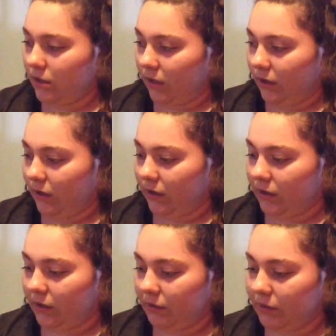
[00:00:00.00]
I think
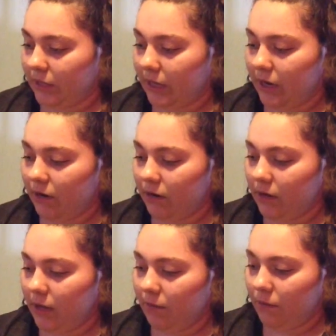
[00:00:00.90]
there was a hair in
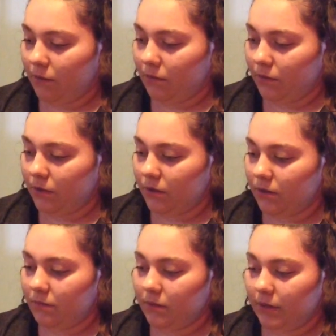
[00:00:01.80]
that
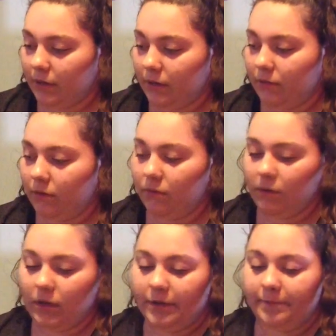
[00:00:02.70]
purple, but you know
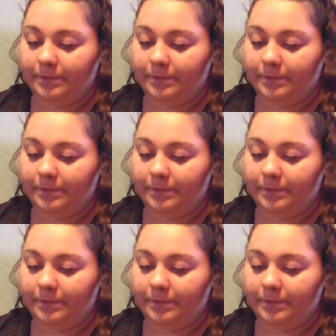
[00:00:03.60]
what?